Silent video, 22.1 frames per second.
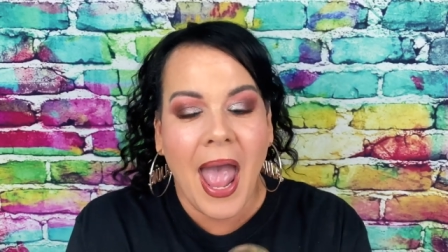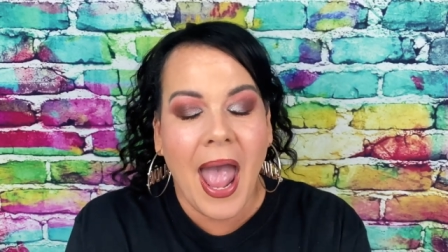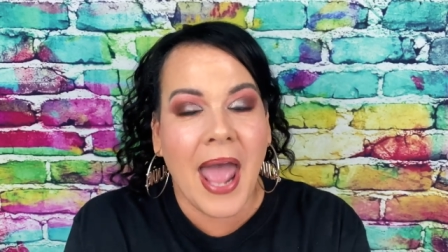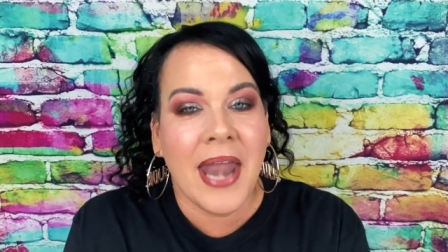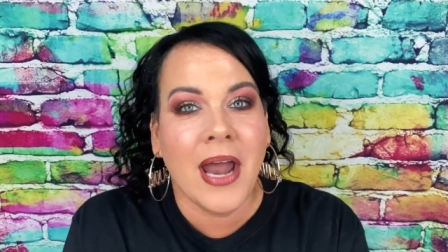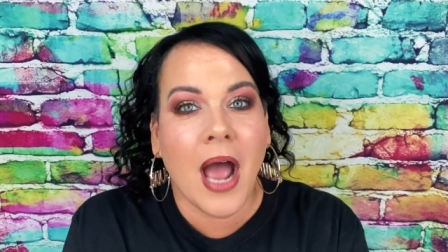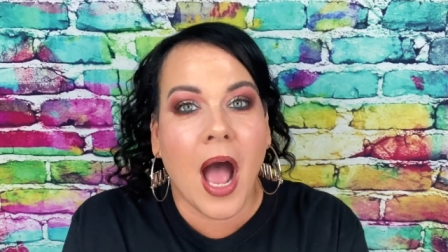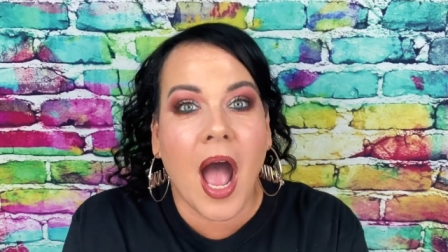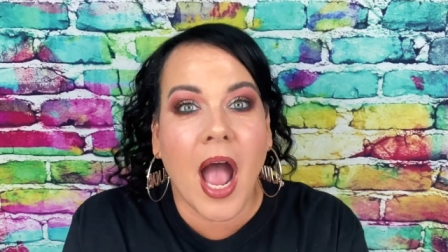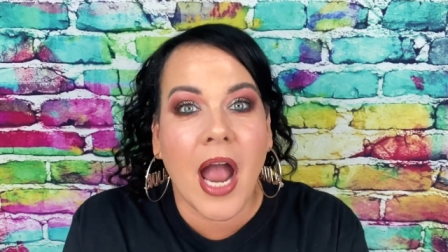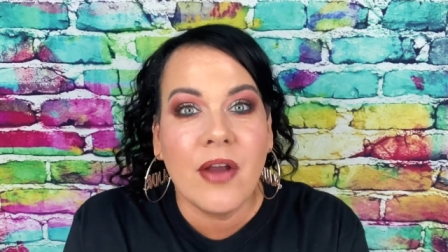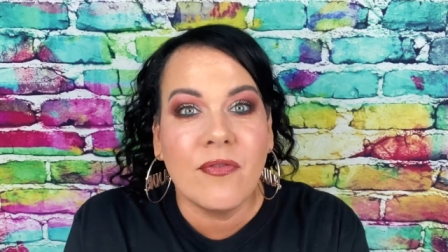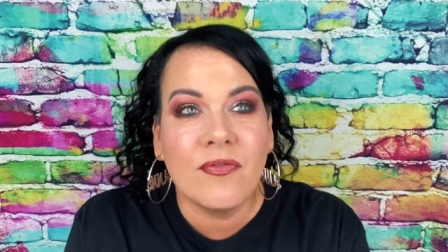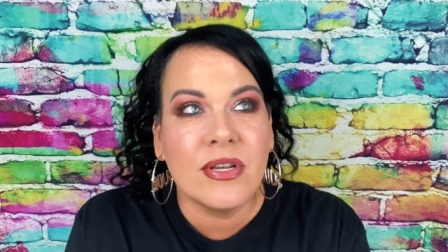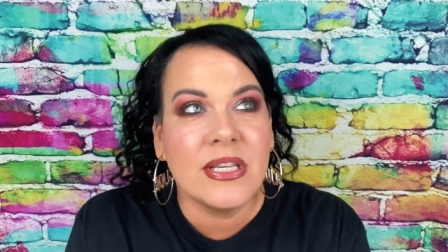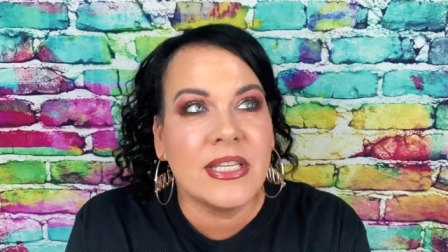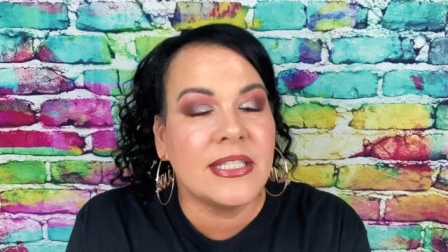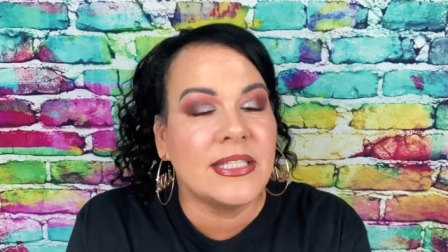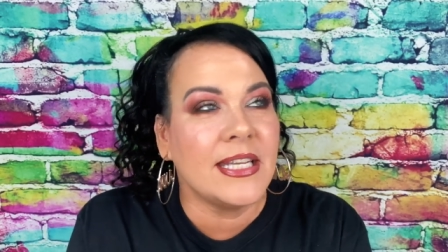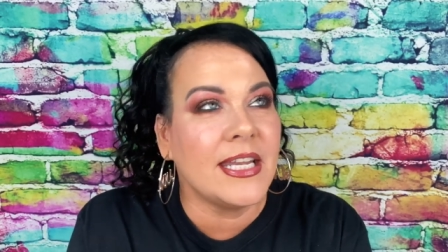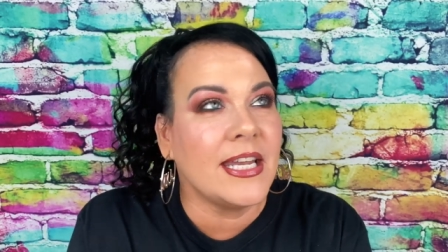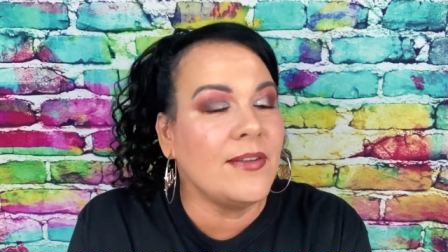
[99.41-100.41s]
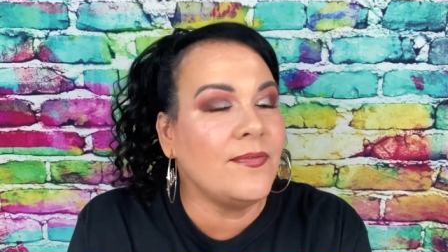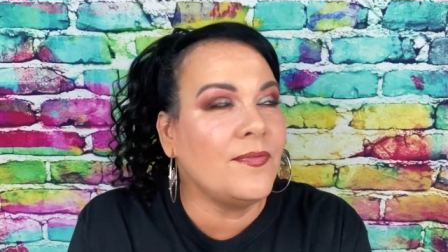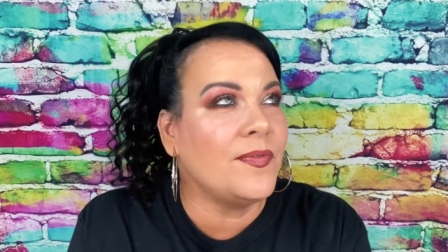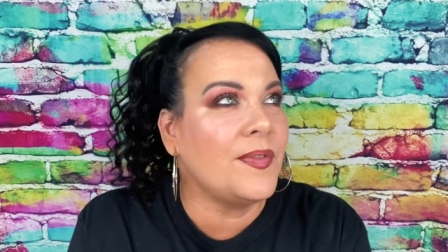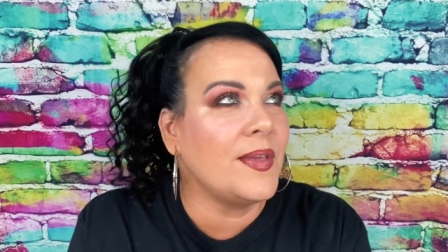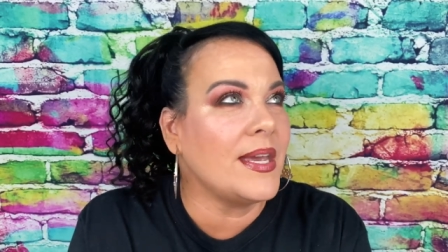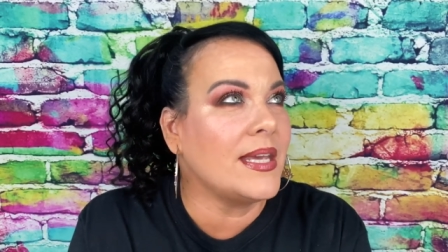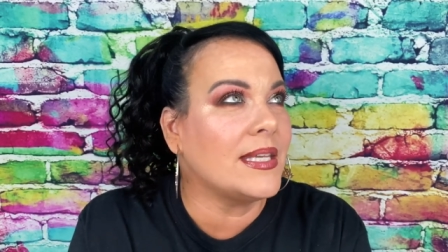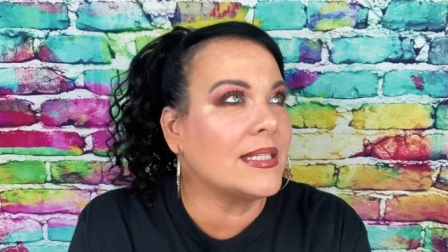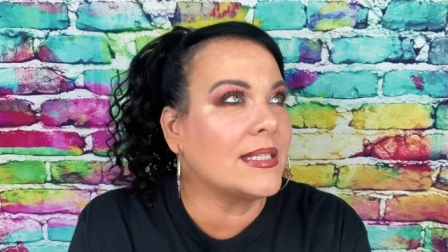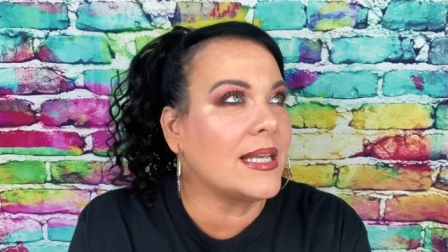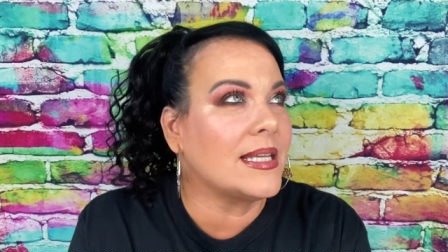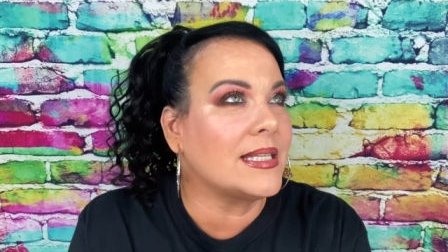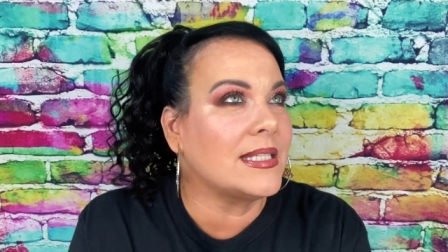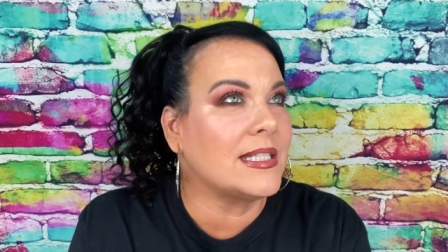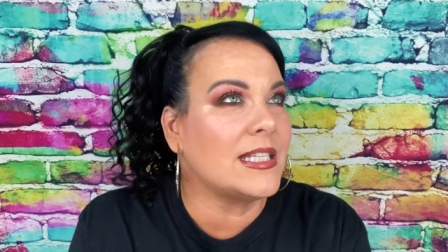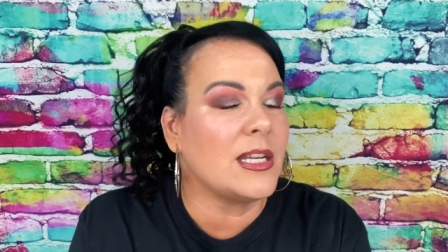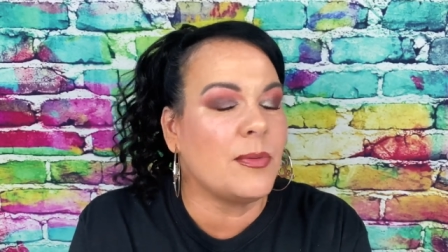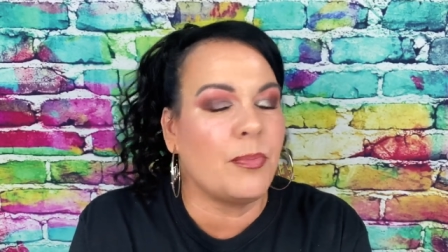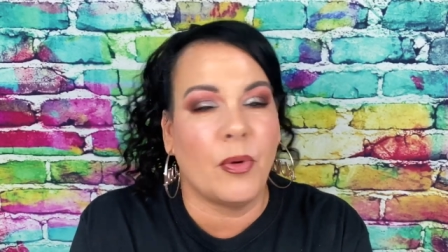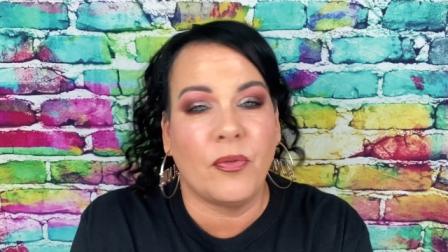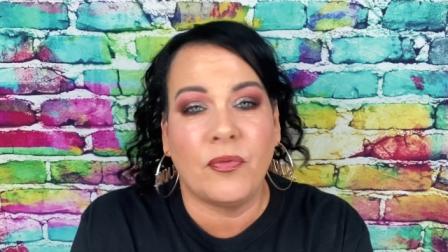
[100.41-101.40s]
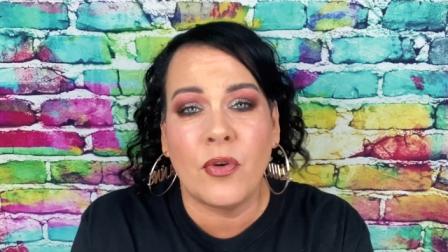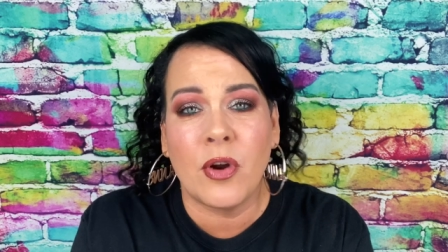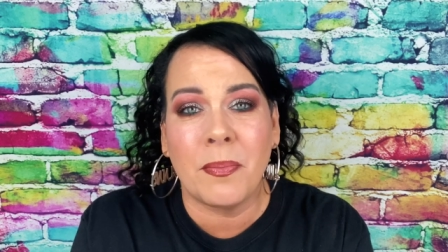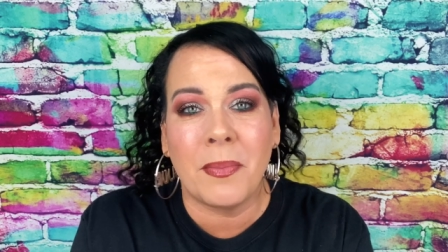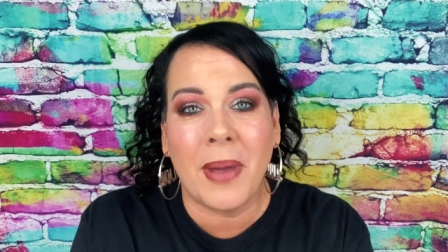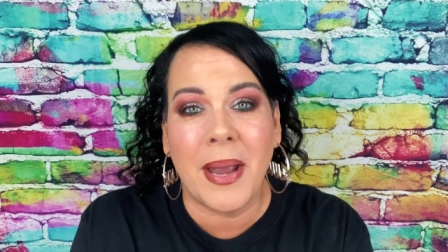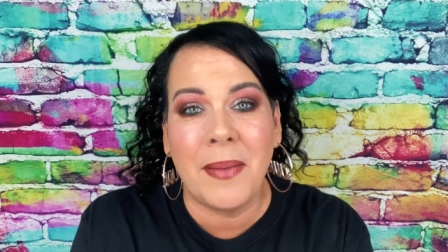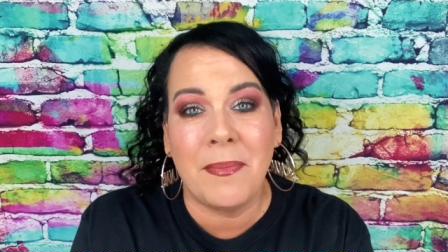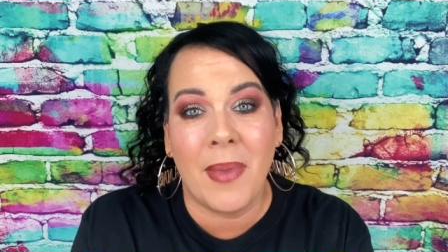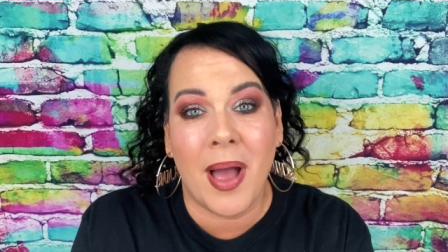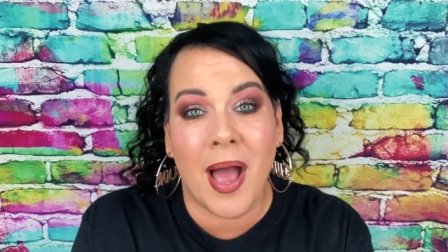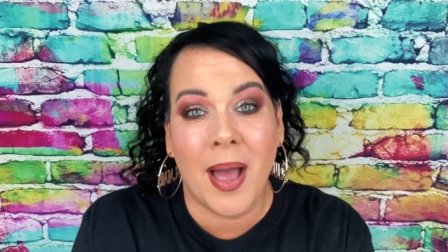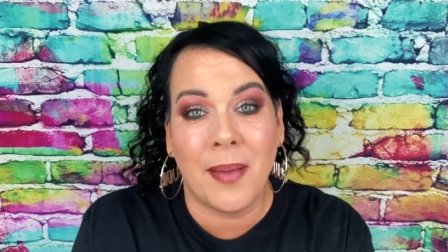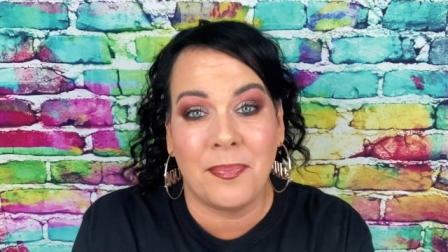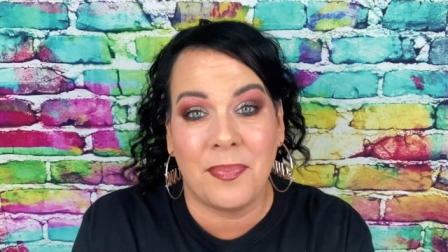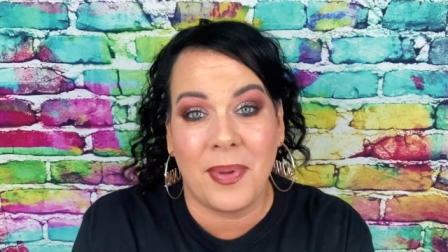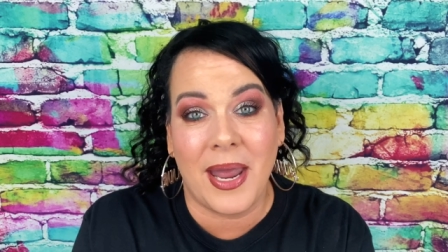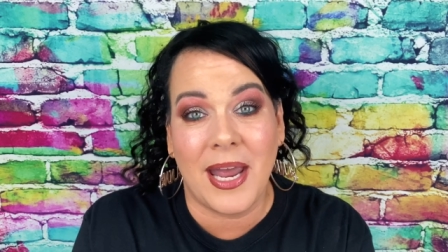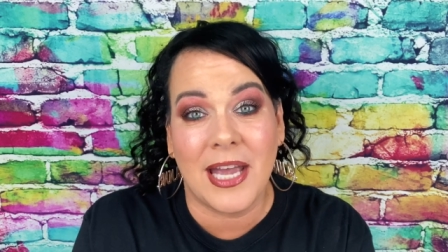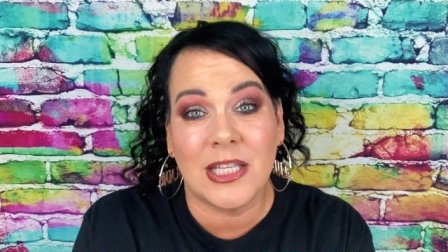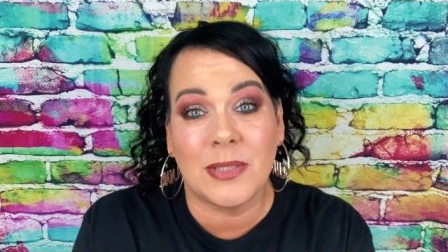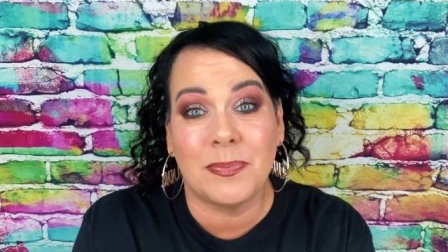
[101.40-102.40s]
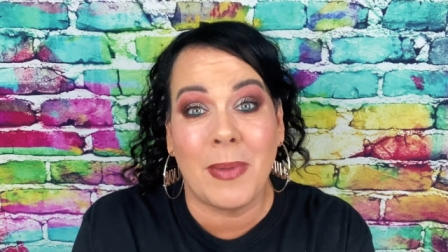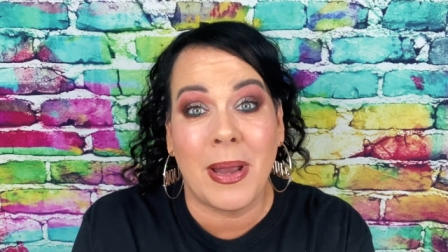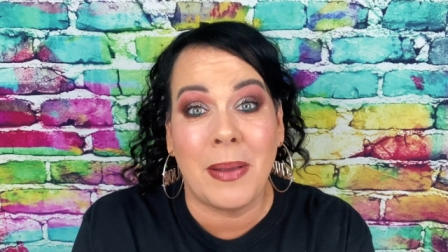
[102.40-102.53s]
And I received this, let's see, before my mom passed.